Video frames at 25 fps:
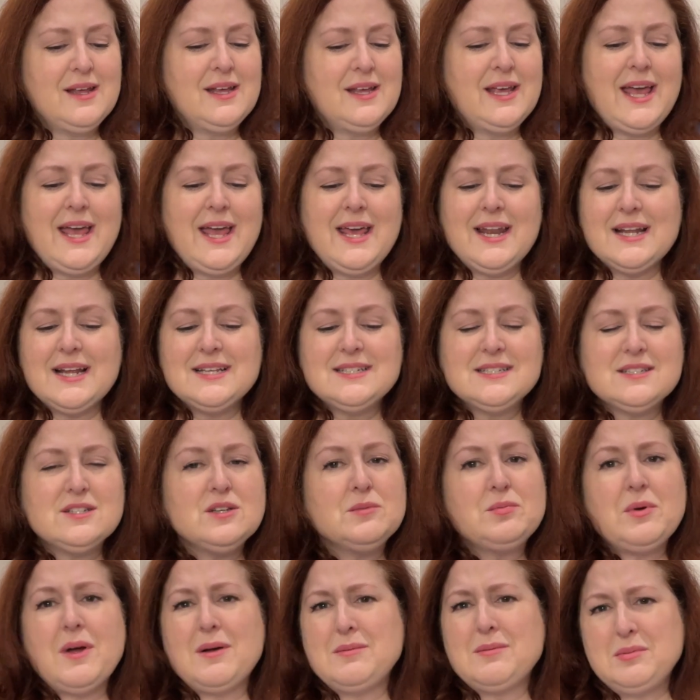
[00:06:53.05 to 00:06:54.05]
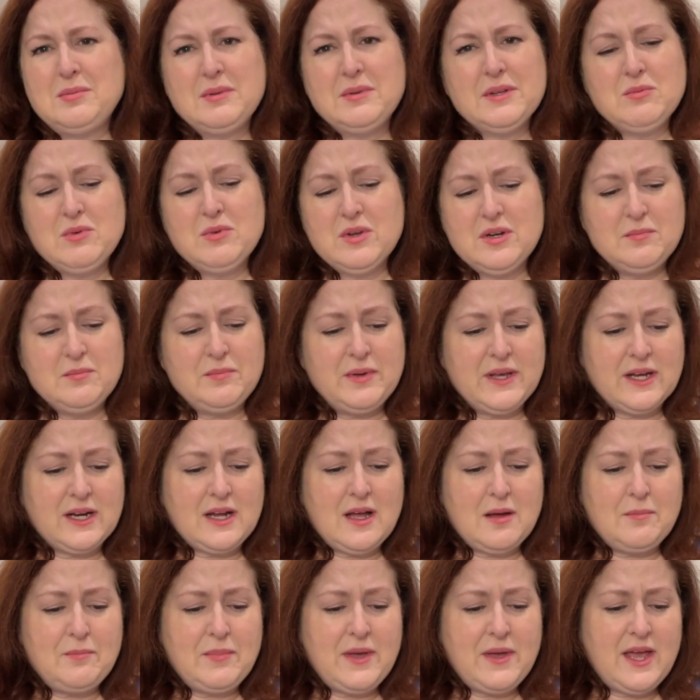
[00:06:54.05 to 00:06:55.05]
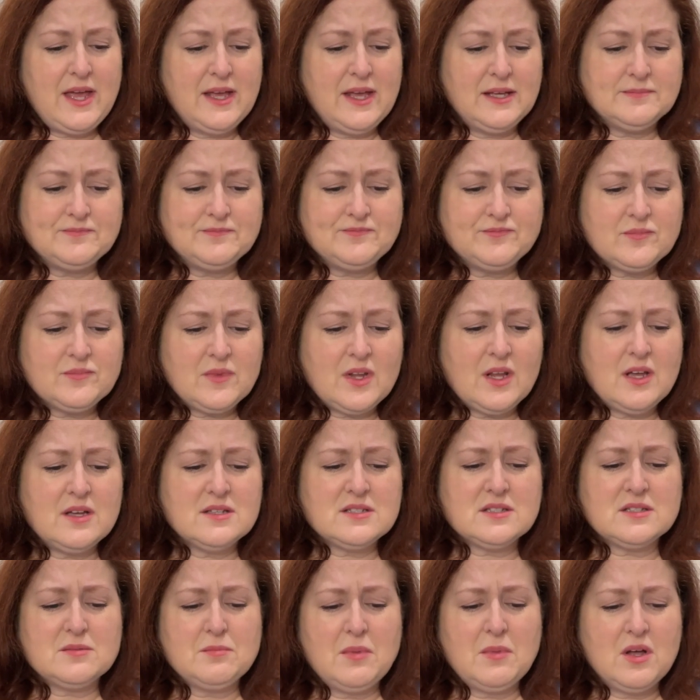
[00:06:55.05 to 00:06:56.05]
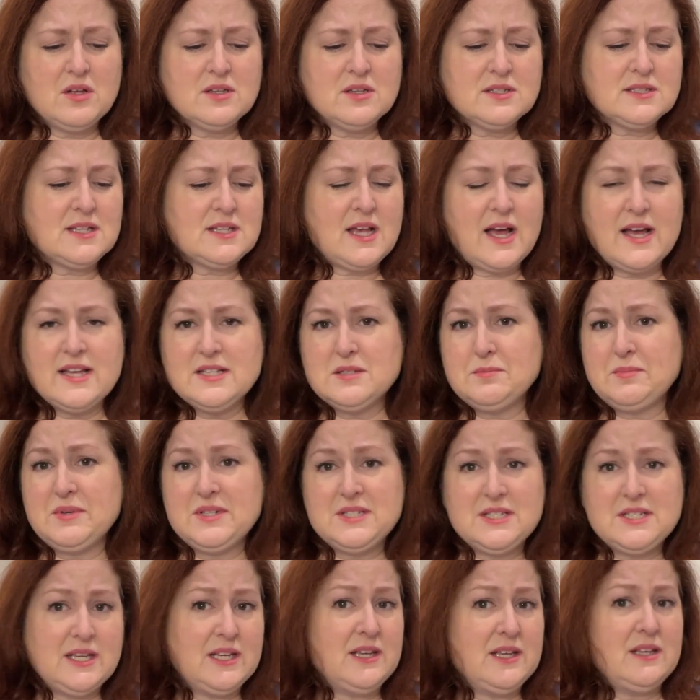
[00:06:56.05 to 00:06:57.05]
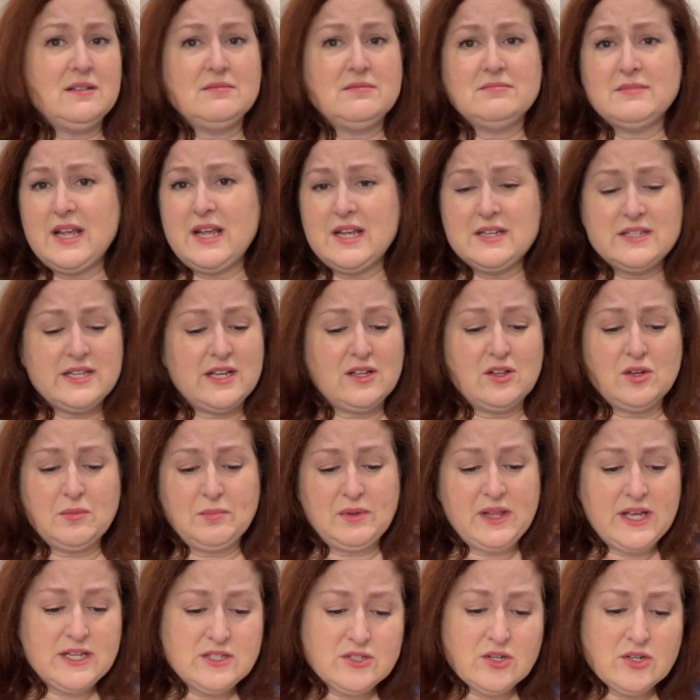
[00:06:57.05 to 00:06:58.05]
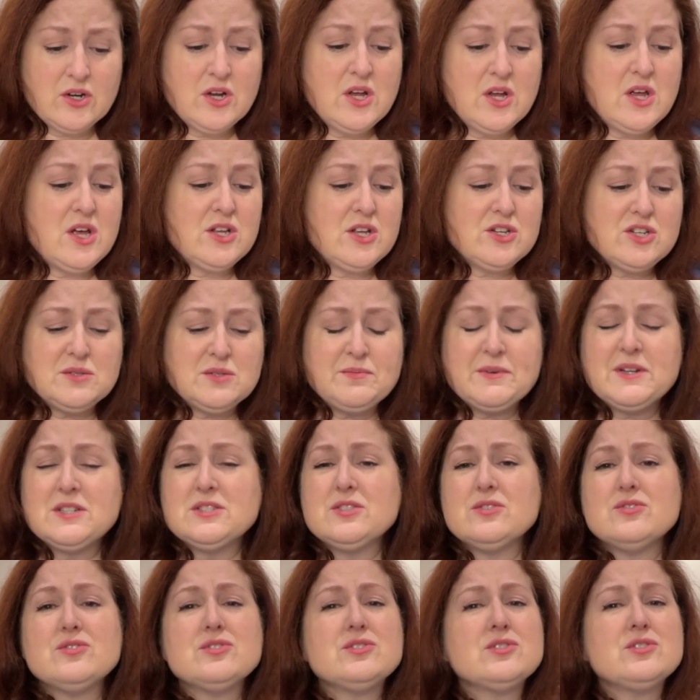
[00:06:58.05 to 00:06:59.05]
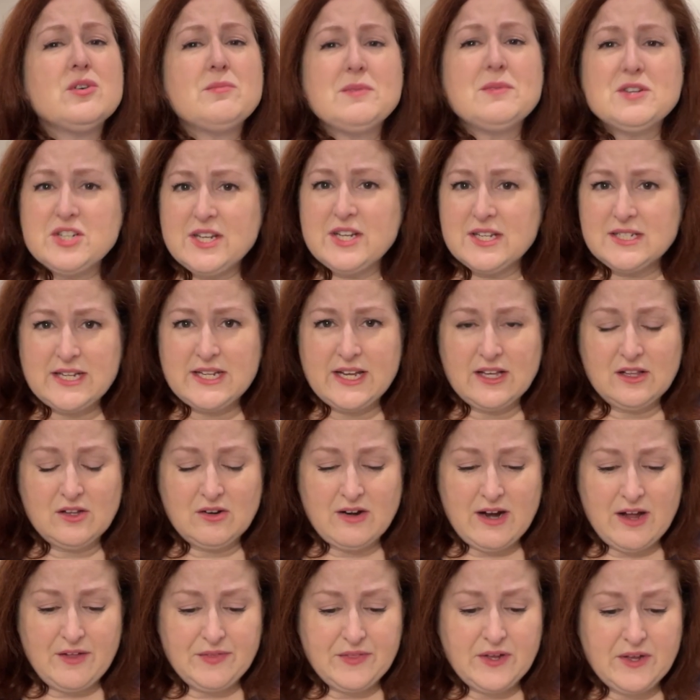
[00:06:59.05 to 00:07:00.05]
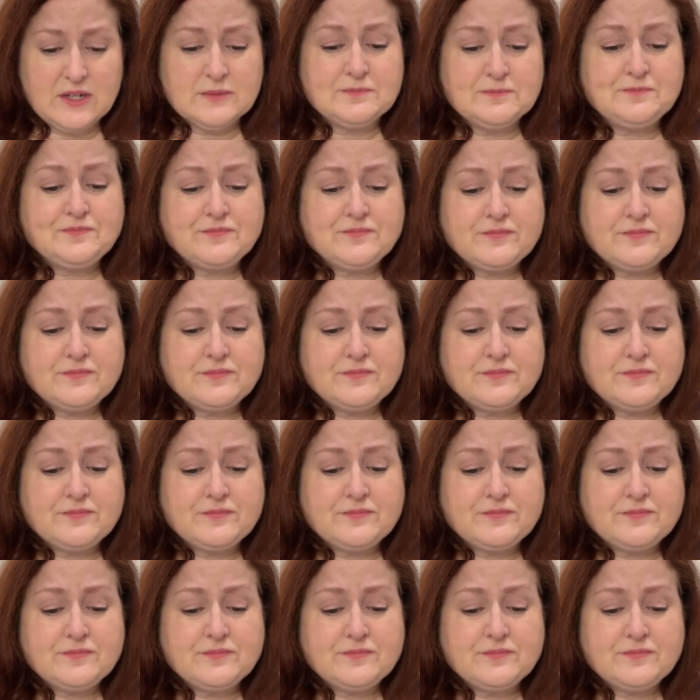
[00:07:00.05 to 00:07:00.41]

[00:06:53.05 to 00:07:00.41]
And I still probably wouldn't pick up a small size petite Ann Taylor blazer just because there's so much Ann Taylor out there.